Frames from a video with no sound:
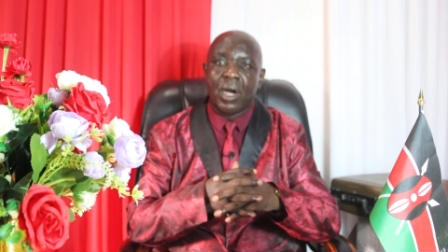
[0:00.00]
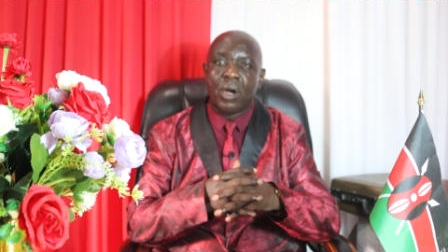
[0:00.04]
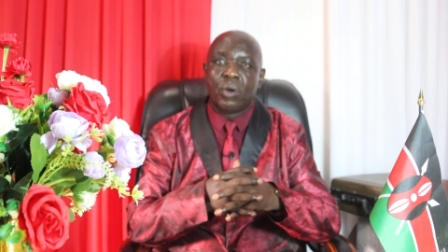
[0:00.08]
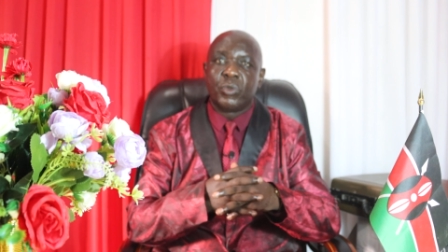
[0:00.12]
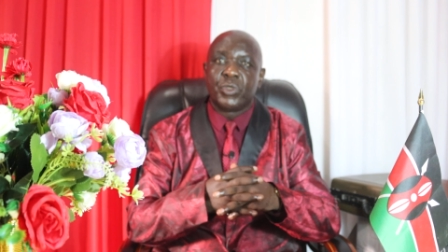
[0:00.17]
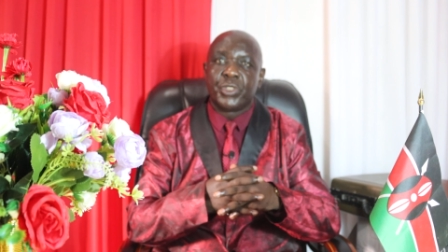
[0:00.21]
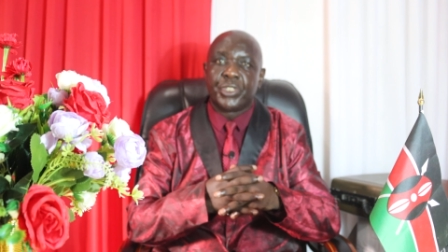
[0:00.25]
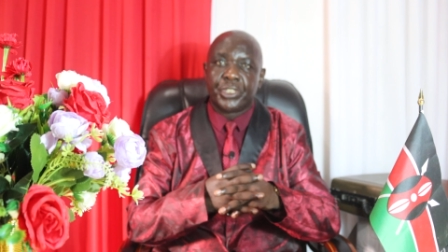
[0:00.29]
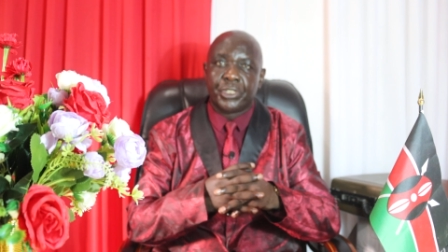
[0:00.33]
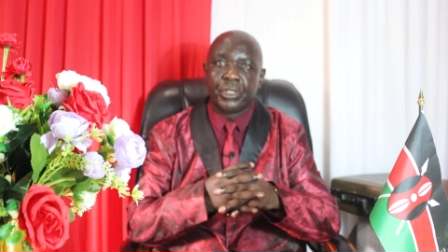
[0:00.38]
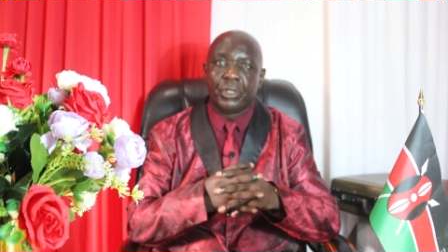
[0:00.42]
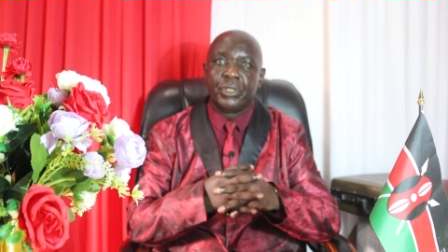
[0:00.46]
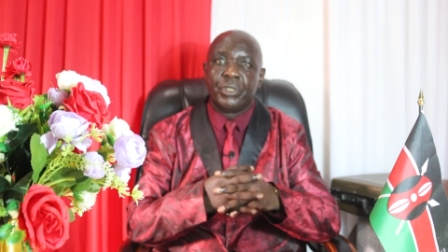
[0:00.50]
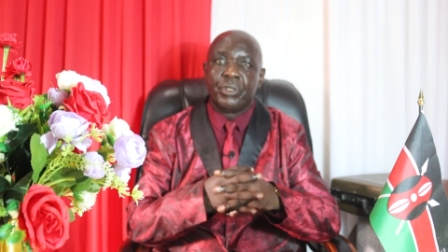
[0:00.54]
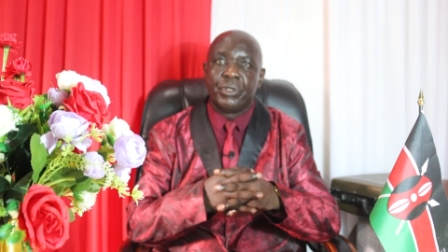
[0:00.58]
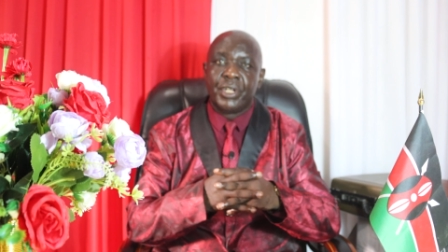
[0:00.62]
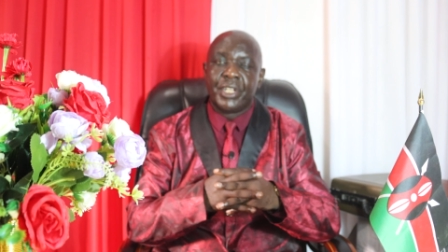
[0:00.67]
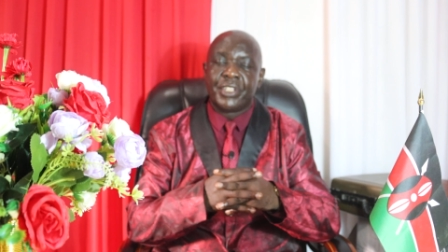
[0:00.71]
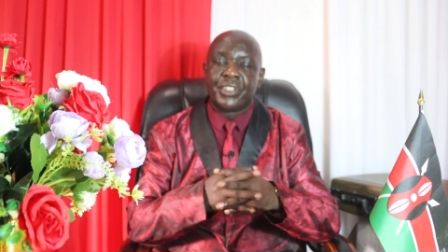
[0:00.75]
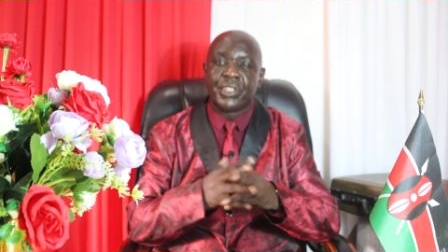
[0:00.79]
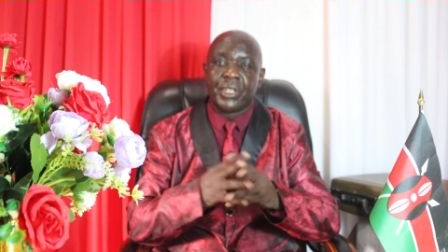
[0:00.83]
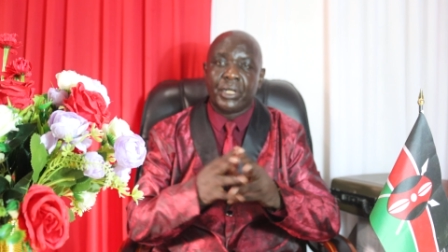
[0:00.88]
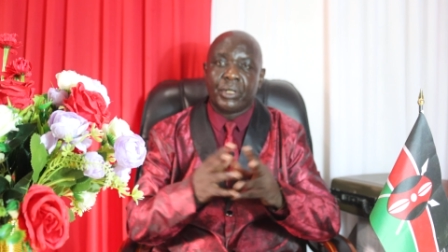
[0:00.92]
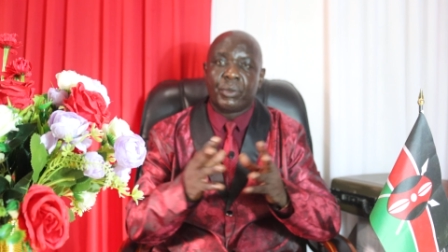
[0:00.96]
I will show you
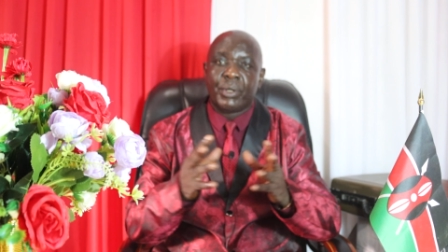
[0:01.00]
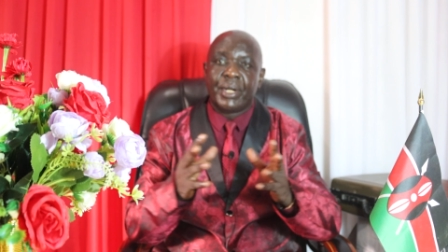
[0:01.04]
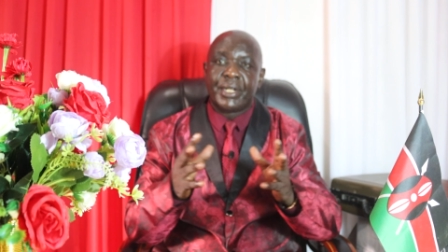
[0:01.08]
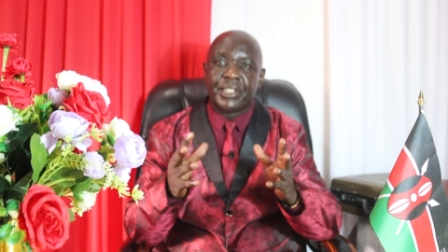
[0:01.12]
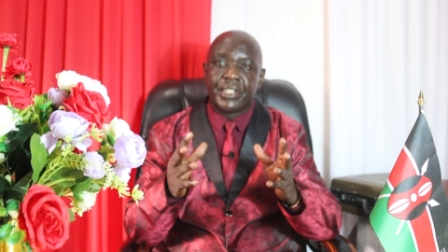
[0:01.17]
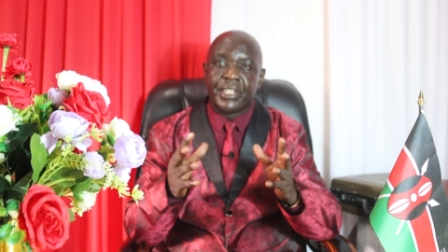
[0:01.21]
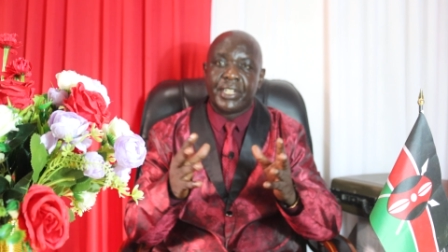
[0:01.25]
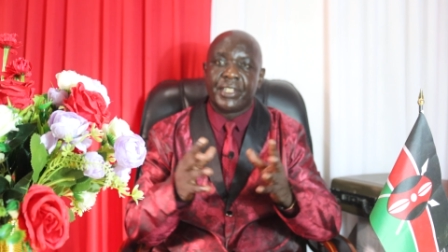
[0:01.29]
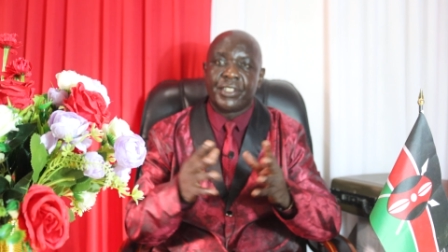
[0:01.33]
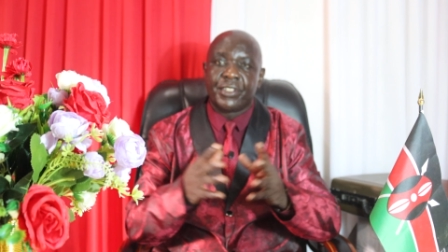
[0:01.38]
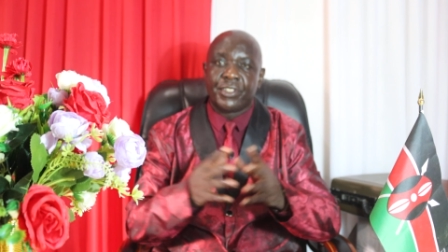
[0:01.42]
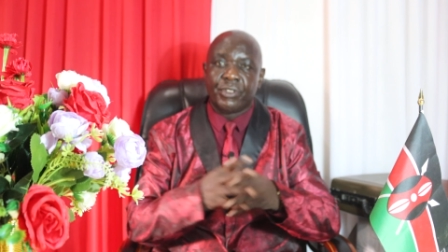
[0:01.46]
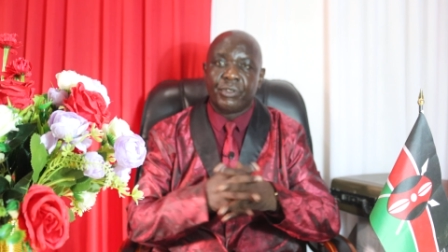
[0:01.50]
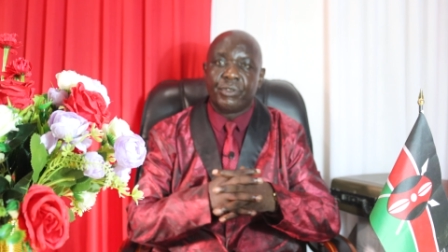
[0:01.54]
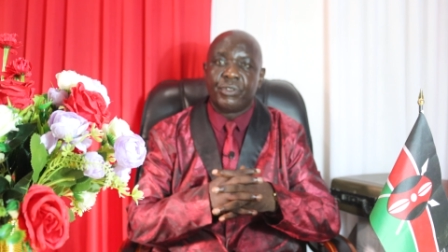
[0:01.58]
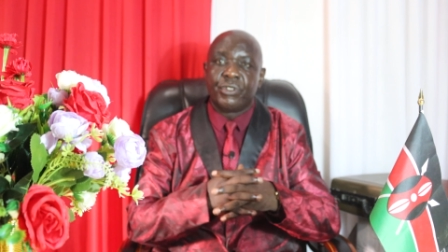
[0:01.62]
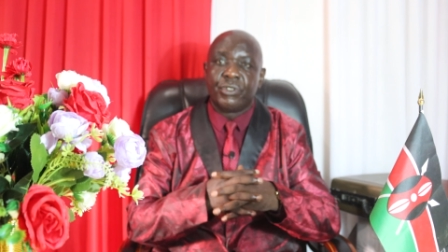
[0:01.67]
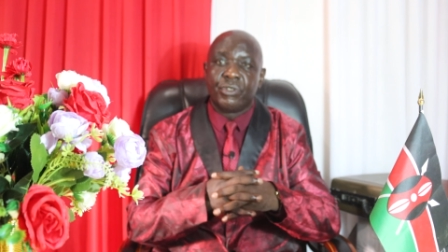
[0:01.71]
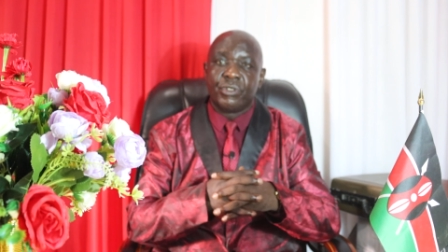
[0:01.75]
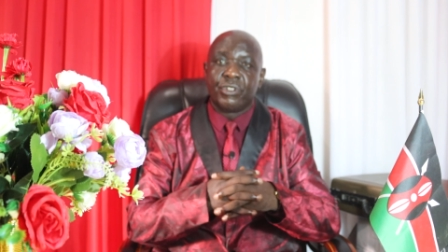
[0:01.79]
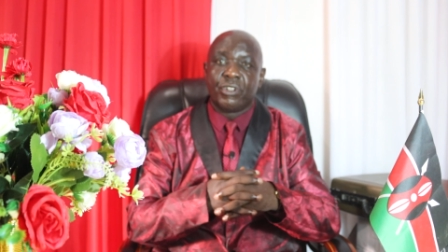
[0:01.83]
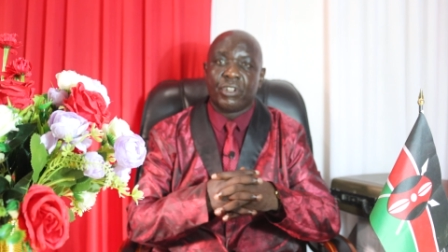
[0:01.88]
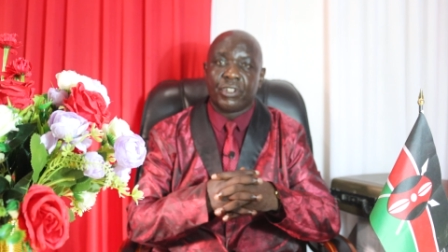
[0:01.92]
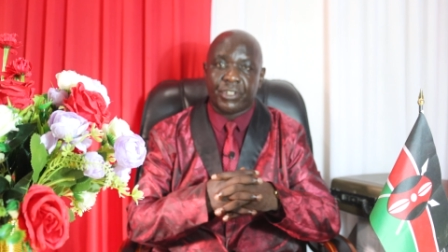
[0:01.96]
the secret things you
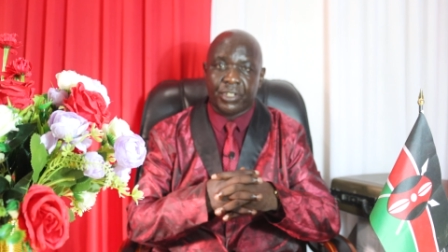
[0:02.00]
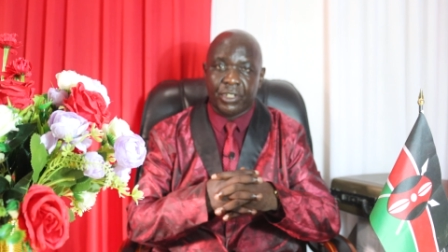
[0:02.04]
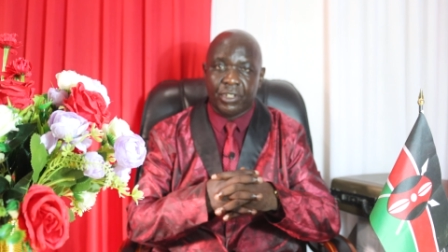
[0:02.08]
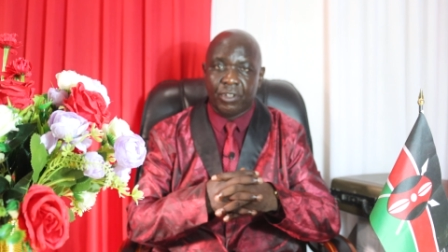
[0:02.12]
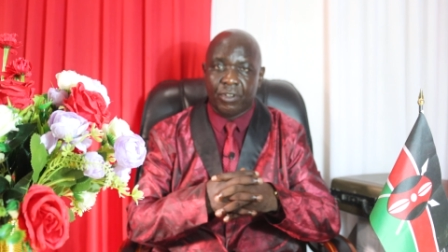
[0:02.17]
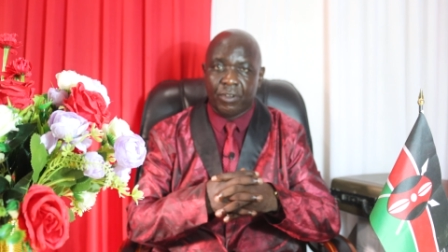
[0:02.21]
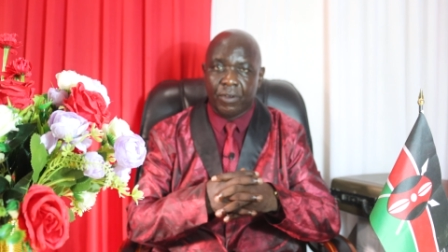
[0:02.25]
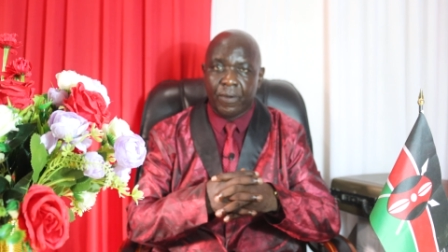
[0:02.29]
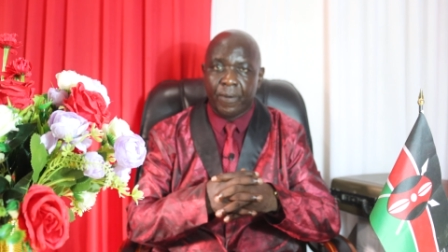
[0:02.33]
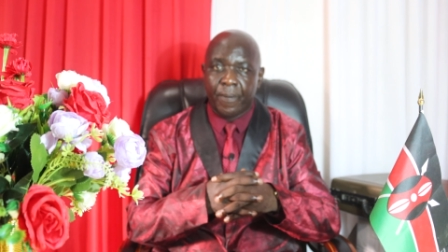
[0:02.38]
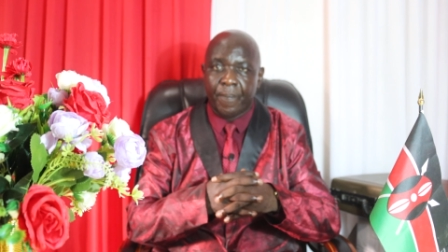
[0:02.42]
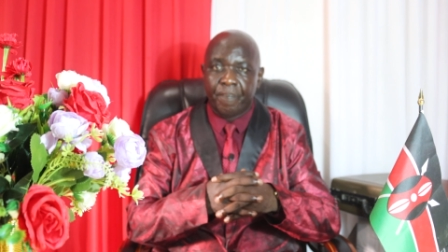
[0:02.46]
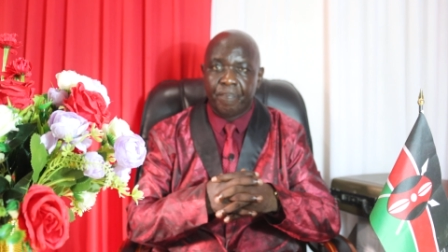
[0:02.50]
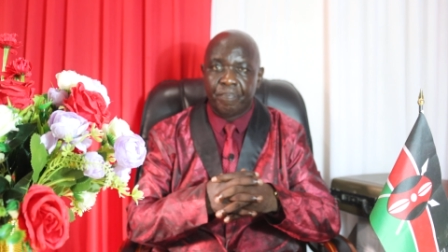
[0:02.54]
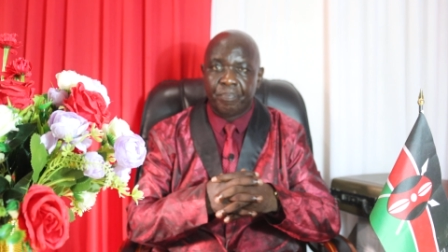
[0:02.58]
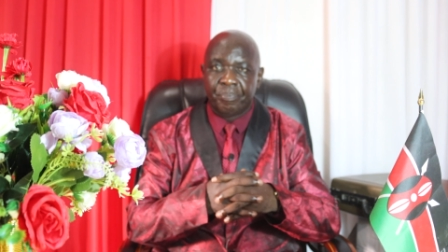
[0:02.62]
do not know.